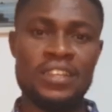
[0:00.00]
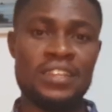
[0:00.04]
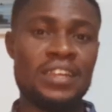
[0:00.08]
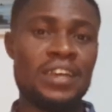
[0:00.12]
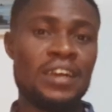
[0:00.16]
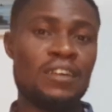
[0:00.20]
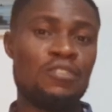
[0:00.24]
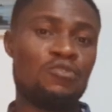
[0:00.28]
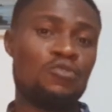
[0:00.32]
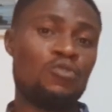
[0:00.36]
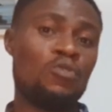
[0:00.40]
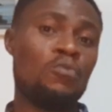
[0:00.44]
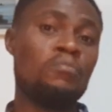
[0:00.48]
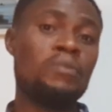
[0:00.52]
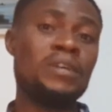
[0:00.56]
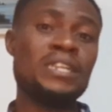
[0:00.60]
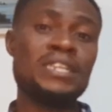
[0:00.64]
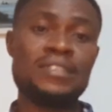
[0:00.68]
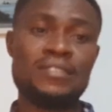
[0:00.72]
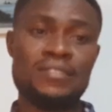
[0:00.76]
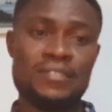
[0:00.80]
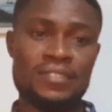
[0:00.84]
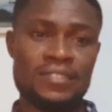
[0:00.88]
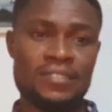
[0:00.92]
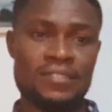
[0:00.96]
There are so
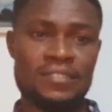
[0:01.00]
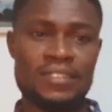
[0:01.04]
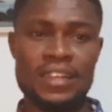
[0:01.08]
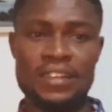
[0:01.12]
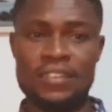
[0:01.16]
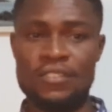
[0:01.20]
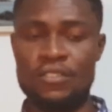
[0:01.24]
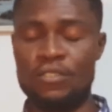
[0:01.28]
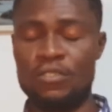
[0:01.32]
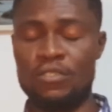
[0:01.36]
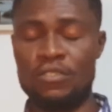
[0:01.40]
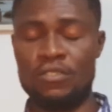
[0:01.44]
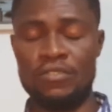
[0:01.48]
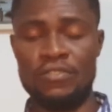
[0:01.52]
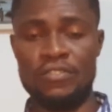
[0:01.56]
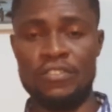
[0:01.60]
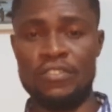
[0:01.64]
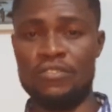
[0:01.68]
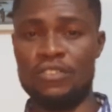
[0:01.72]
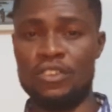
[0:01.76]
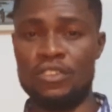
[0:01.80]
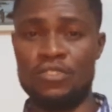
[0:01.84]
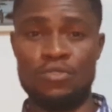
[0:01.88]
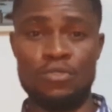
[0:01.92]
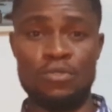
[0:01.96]
many things that cause
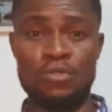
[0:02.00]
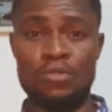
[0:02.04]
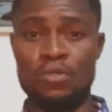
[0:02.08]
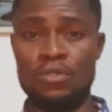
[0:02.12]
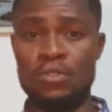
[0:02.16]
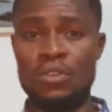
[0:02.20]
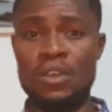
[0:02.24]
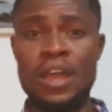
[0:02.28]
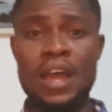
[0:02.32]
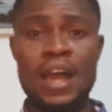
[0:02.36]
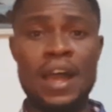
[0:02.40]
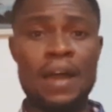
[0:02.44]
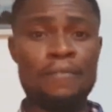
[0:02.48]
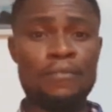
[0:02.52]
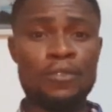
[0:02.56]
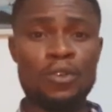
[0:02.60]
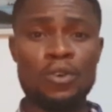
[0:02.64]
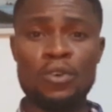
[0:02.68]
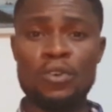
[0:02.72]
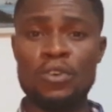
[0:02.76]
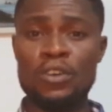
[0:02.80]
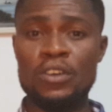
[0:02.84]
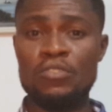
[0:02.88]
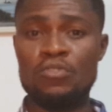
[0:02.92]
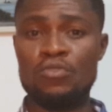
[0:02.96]
fever, so I'm
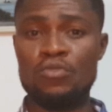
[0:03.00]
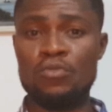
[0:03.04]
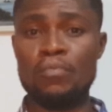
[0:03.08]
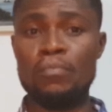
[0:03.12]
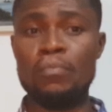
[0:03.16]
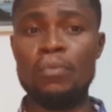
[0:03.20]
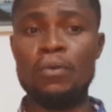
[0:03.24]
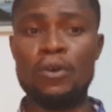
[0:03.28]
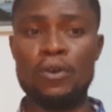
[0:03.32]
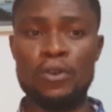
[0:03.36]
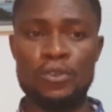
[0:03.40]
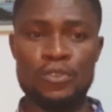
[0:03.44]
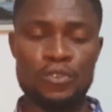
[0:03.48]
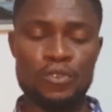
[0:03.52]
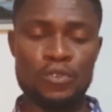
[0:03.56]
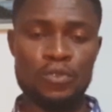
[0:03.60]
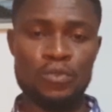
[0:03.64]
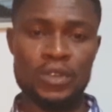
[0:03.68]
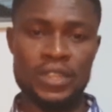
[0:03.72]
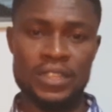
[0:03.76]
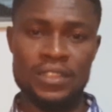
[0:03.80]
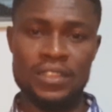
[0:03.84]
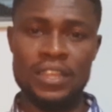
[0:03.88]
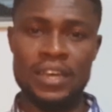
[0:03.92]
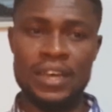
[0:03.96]
not going to bore you
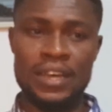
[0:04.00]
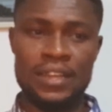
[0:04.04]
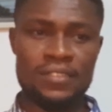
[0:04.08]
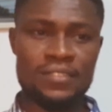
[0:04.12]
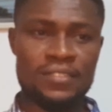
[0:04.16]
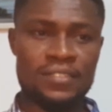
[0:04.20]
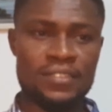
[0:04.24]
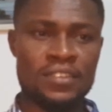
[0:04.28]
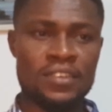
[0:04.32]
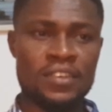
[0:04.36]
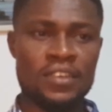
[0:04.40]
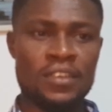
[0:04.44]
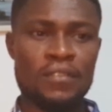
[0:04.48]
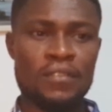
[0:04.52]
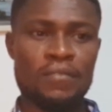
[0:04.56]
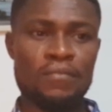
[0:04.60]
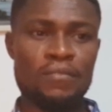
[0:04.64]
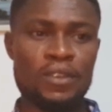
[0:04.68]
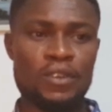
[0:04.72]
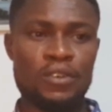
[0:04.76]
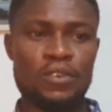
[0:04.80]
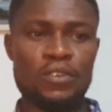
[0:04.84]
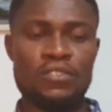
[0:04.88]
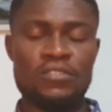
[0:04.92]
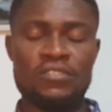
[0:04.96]
with that,
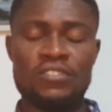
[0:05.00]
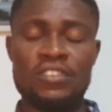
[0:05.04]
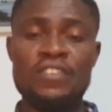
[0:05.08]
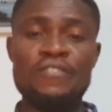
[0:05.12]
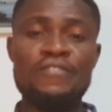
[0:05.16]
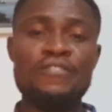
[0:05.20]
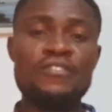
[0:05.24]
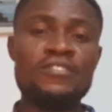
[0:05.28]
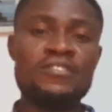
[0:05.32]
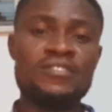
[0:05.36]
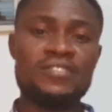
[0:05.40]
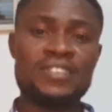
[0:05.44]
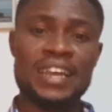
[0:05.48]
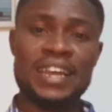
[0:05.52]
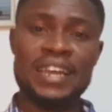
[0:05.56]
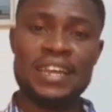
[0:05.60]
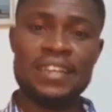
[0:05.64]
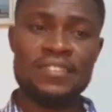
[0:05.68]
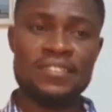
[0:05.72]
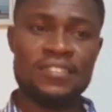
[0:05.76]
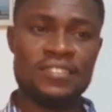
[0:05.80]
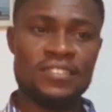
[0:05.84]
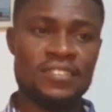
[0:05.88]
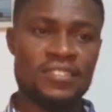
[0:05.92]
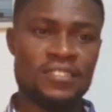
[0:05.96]
because even
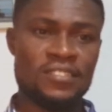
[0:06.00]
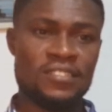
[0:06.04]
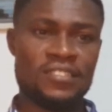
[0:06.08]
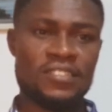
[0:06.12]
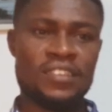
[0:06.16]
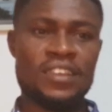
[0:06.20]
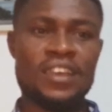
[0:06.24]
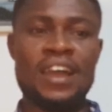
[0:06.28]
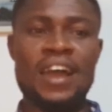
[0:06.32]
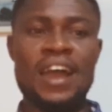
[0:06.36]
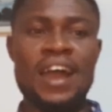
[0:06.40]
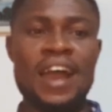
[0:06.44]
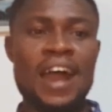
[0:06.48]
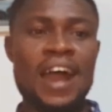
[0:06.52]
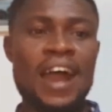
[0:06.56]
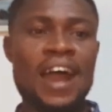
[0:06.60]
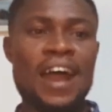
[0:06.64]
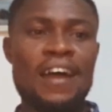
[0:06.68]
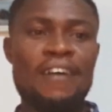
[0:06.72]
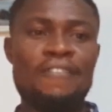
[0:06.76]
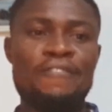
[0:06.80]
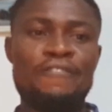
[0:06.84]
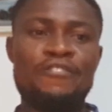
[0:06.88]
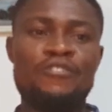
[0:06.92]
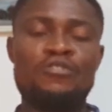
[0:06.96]
scientists
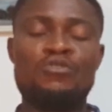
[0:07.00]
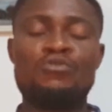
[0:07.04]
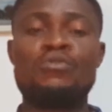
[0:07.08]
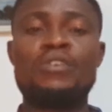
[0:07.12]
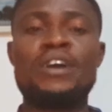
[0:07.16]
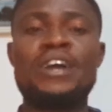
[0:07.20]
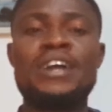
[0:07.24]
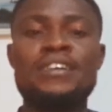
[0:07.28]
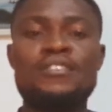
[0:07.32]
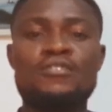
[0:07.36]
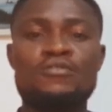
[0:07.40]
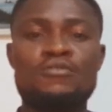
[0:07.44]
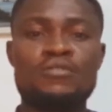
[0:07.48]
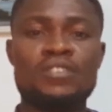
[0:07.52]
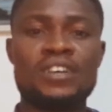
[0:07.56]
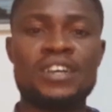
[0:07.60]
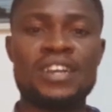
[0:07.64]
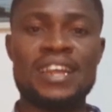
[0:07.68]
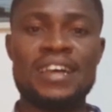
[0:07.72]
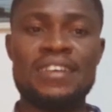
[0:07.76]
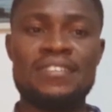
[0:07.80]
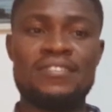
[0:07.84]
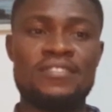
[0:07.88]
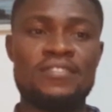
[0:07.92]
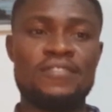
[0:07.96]
have tried to
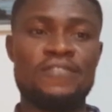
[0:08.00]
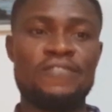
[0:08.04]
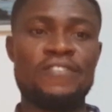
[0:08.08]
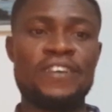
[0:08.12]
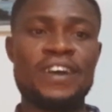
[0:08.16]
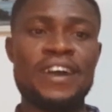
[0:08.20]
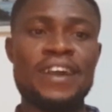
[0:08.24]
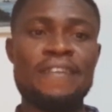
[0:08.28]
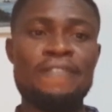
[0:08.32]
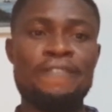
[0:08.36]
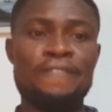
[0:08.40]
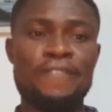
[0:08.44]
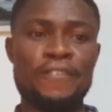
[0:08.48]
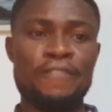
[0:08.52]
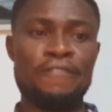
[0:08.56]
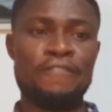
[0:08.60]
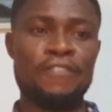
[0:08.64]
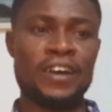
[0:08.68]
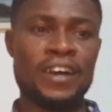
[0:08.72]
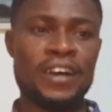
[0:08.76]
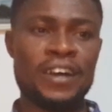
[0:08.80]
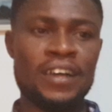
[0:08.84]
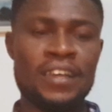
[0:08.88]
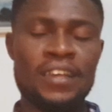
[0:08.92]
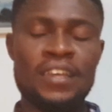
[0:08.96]
classify
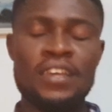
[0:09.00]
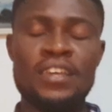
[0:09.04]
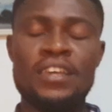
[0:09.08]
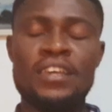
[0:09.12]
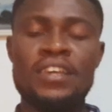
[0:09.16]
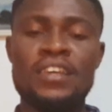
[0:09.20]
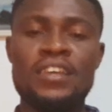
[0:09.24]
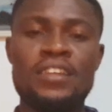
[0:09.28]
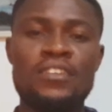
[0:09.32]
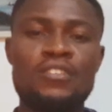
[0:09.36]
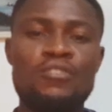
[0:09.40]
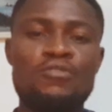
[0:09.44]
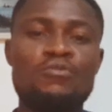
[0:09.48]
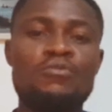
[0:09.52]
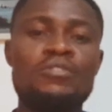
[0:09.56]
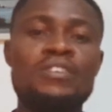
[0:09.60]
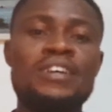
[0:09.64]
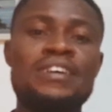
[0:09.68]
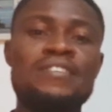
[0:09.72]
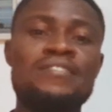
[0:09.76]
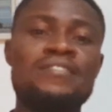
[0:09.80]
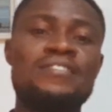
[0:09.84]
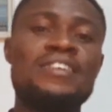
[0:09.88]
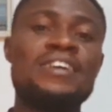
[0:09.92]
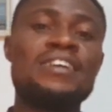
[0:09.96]
fever to the
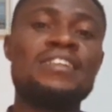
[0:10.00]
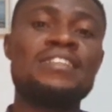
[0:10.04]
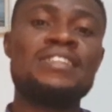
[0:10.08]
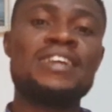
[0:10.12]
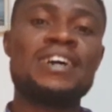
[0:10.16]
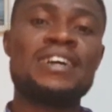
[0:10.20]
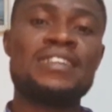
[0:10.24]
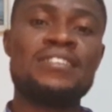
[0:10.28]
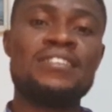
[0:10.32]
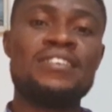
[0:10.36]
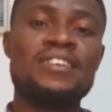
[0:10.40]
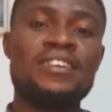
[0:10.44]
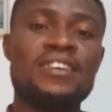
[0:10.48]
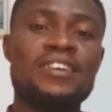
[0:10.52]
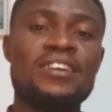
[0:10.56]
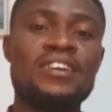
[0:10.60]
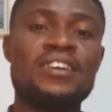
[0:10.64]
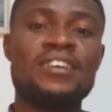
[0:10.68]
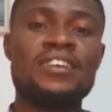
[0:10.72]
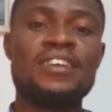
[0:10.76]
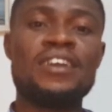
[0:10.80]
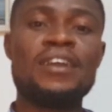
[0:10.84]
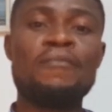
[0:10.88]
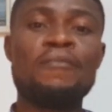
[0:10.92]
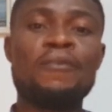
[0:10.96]
extent that they
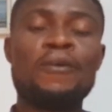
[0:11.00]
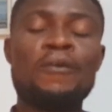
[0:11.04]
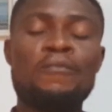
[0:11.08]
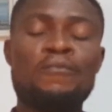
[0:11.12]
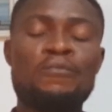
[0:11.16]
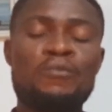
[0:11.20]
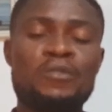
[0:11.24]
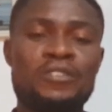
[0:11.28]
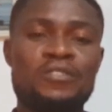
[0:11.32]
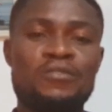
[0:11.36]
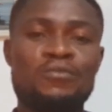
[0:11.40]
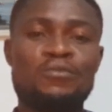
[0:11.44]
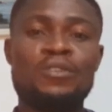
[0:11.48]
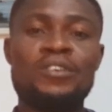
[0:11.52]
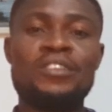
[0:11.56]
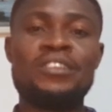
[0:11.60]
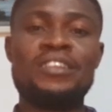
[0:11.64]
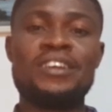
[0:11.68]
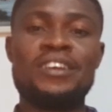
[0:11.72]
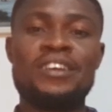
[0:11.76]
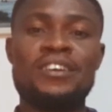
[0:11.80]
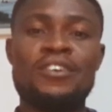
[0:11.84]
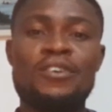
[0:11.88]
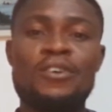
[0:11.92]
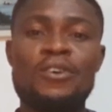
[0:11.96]
came up with what
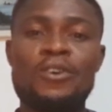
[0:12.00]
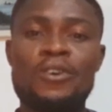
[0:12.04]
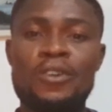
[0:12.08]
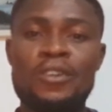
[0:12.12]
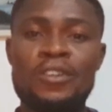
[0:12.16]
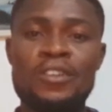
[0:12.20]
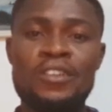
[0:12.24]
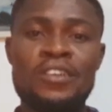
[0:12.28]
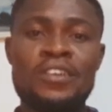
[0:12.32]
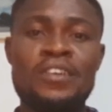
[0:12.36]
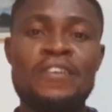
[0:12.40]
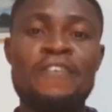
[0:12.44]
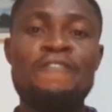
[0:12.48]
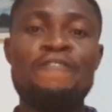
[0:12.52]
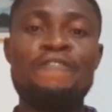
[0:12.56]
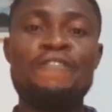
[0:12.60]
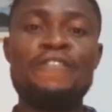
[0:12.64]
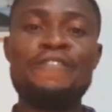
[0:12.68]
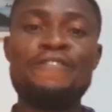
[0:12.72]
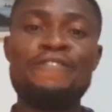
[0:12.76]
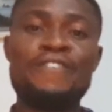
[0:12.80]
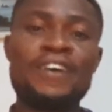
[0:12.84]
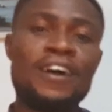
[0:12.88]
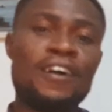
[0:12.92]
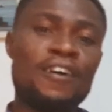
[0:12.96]
they call
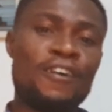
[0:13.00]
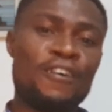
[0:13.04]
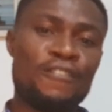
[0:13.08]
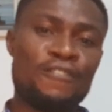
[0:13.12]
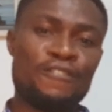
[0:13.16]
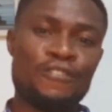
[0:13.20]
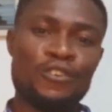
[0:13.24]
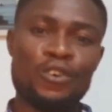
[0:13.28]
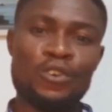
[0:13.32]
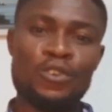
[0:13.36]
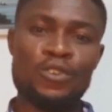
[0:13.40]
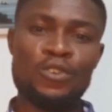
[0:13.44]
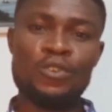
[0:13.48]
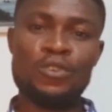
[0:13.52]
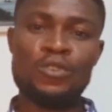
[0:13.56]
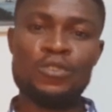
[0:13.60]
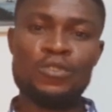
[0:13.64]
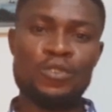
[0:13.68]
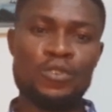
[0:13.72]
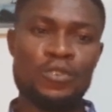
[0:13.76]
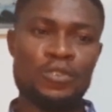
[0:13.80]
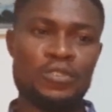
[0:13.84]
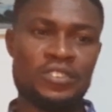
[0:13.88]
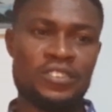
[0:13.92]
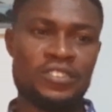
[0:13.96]
fever of
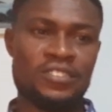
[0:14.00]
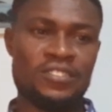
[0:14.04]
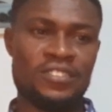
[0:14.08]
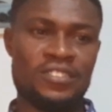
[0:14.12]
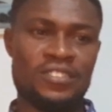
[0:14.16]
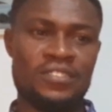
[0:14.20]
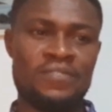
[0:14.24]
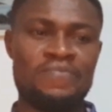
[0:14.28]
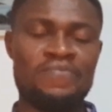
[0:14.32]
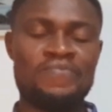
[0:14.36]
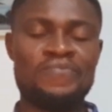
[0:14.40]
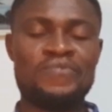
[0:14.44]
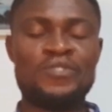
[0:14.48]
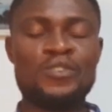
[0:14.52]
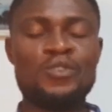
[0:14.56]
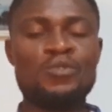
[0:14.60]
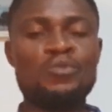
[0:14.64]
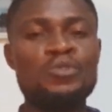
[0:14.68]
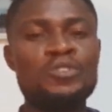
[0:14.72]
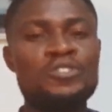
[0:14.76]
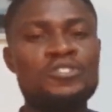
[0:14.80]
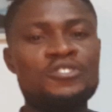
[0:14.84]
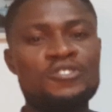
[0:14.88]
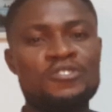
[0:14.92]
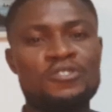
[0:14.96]
unknown origin,
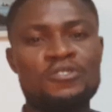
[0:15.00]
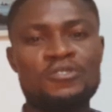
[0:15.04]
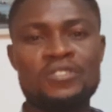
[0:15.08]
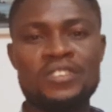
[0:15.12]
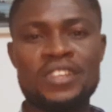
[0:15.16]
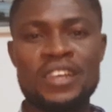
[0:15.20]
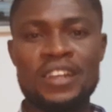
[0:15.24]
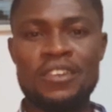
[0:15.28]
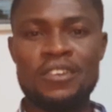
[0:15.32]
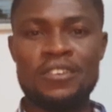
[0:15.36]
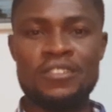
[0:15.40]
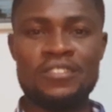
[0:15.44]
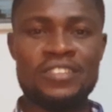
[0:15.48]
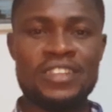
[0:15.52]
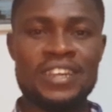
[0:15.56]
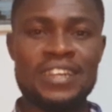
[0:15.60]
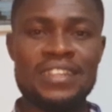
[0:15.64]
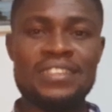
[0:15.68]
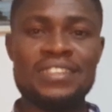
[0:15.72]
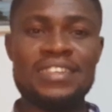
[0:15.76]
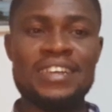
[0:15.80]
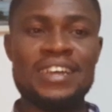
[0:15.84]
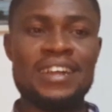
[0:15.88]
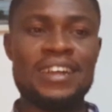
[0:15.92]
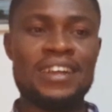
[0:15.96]
which is to tell us
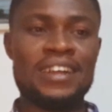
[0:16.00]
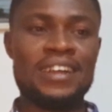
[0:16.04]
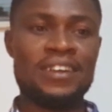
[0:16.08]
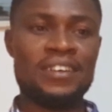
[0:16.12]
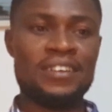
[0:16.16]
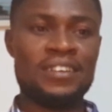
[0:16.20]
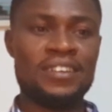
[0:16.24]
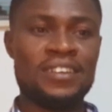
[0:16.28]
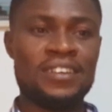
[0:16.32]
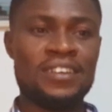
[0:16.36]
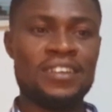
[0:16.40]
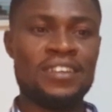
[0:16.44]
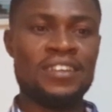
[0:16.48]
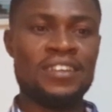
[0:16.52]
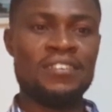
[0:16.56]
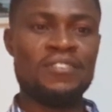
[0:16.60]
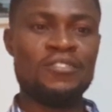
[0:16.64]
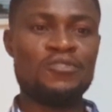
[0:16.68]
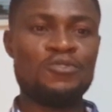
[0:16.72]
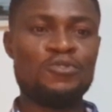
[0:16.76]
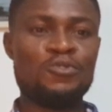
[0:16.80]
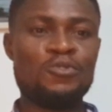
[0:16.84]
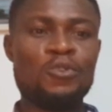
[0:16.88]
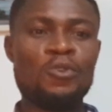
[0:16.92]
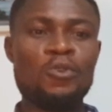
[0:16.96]
that there are
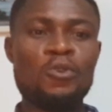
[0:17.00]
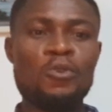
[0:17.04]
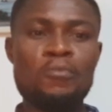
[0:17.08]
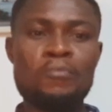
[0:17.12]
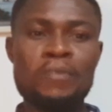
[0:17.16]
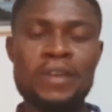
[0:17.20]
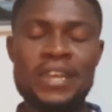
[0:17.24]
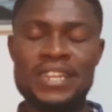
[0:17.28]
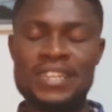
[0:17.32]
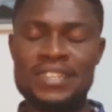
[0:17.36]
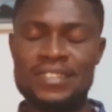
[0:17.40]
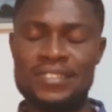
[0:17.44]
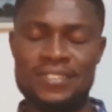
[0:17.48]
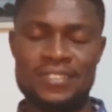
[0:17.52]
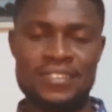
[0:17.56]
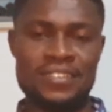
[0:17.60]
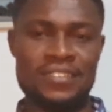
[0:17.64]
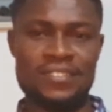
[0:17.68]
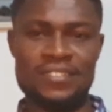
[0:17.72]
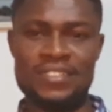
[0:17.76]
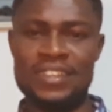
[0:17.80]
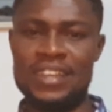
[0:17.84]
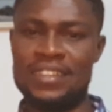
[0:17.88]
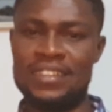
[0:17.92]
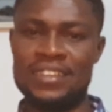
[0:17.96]
so many
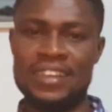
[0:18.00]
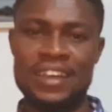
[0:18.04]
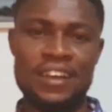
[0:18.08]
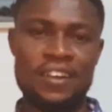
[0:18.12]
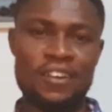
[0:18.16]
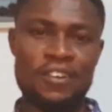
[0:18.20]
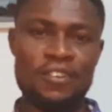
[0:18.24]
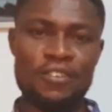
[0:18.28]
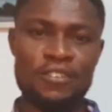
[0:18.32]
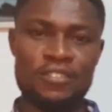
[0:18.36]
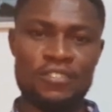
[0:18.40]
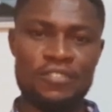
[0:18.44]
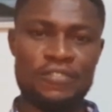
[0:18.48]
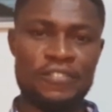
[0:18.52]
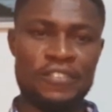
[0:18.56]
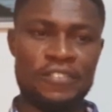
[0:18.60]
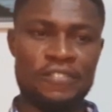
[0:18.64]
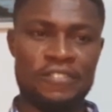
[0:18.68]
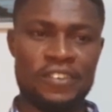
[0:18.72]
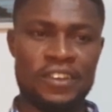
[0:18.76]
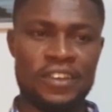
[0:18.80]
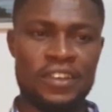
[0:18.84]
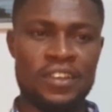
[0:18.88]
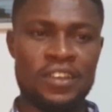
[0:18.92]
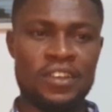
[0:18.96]
things that can cause
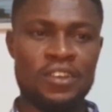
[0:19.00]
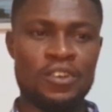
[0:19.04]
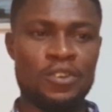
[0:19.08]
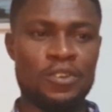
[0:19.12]
fever.